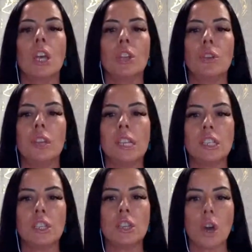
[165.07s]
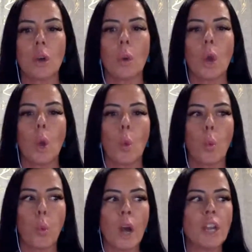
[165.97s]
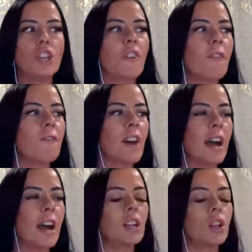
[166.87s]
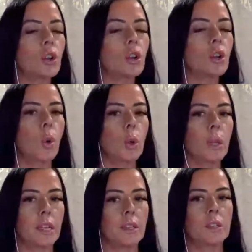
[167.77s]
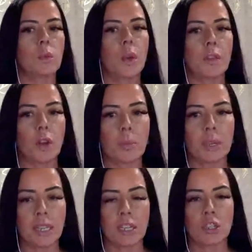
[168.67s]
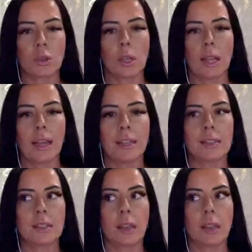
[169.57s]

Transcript: You need to know what your final goal is with your potential clients.